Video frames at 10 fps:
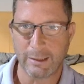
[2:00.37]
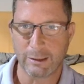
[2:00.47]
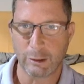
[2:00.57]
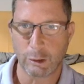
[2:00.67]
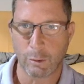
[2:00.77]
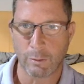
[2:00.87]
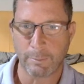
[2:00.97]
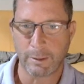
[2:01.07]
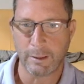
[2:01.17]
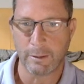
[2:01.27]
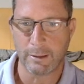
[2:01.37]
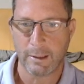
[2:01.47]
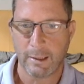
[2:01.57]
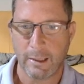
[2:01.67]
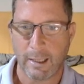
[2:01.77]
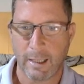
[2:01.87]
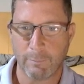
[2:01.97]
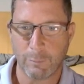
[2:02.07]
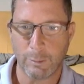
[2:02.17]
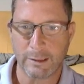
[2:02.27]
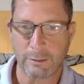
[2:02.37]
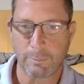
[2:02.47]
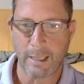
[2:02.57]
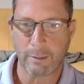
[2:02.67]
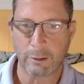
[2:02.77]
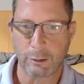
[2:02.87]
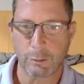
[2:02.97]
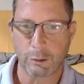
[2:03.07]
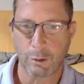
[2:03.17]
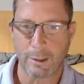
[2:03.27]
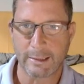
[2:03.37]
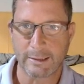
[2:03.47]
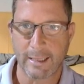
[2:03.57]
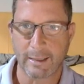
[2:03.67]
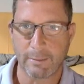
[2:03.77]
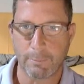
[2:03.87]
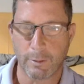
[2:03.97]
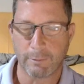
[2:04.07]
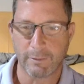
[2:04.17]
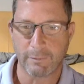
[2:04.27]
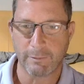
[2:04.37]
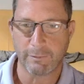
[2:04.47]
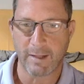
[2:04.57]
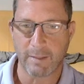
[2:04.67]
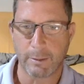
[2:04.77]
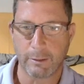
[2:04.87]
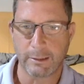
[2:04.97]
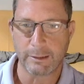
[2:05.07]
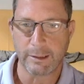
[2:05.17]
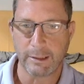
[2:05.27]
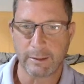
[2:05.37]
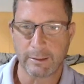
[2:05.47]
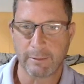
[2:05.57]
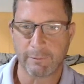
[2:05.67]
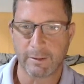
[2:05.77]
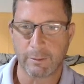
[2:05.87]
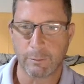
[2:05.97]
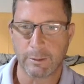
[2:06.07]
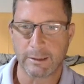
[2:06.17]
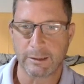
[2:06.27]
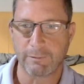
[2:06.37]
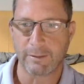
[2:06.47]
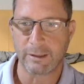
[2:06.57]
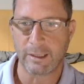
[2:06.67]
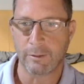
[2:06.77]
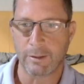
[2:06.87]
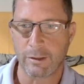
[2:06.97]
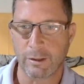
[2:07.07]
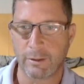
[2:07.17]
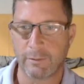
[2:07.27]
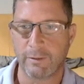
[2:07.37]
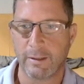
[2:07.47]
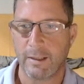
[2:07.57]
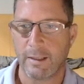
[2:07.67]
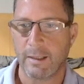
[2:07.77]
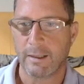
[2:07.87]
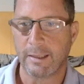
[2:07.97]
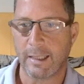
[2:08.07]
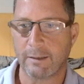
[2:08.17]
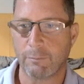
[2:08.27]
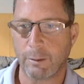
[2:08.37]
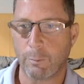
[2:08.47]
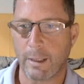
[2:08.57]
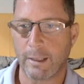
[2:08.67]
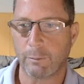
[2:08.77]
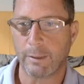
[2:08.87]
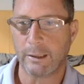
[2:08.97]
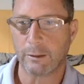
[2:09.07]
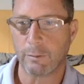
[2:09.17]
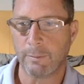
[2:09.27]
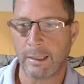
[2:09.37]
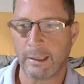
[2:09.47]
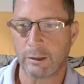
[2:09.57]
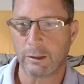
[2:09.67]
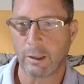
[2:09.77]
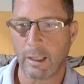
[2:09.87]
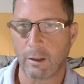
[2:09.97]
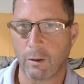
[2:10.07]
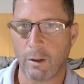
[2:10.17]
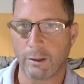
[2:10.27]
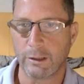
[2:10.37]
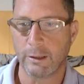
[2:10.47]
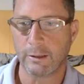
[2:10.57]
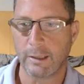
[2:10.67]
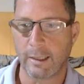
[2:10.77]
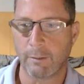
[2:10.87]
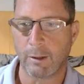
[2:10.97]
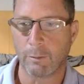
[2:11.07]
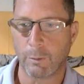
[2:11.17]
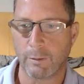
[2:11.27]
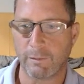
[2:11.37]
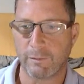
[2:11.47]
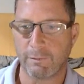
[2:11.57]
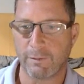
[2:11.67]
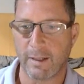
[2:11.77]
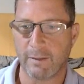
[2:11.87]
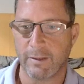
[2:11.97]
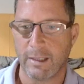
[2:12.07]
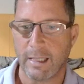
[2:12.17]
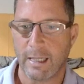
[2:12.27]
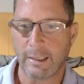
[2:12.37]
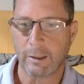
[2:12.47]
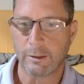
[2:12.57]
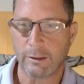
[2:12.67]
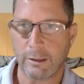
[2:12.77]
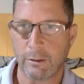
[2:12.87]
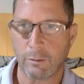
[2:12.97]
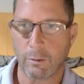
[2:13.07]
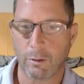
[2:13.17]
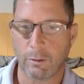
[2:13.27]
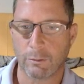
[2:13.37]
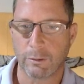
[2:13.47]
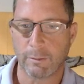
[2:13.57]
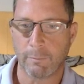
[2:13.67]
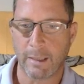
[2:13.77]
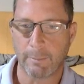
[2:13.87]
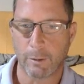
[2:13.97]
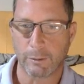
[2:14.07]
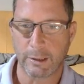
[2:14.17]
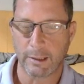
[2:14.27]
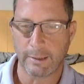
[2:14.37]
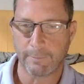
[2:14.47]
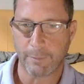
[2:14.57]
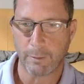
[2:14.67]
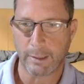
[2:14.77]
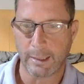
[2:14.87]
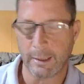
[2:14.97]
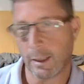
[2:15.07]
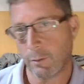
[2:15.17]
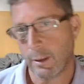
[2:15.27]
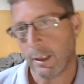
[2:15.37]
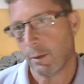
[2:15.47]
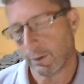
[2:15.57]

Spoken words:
is shown up here. I'm doing this manually, so it's not exactly 0.55, but you can see here that if I do this, if I stay on this curve, that required radius remains constant at around 0.55, and I continue to close my Poncelet. Okay, now what